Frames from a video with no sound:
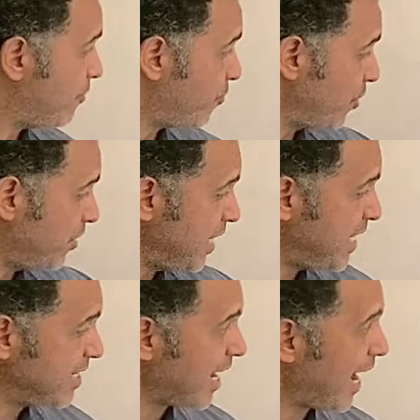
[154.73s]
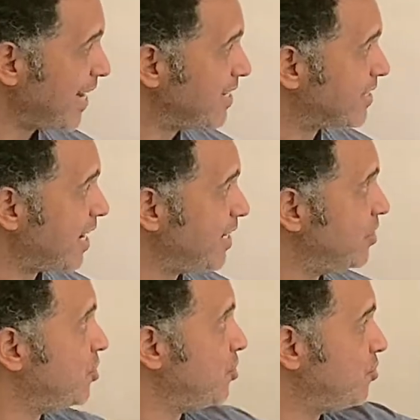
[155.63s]
For these, I
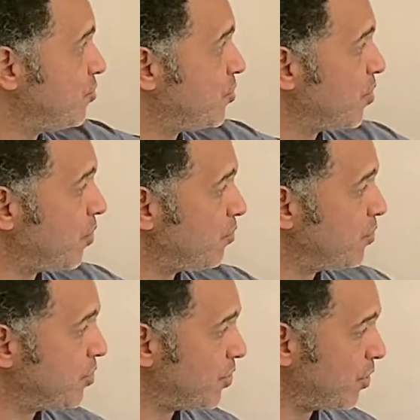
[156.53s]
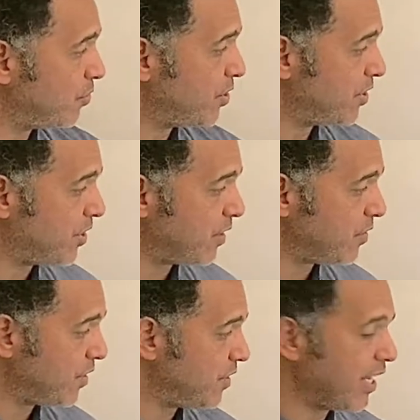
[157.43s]
decided to use don't,
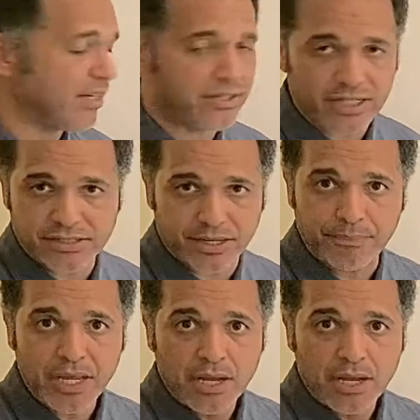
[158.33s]
doesn't, and doesn't.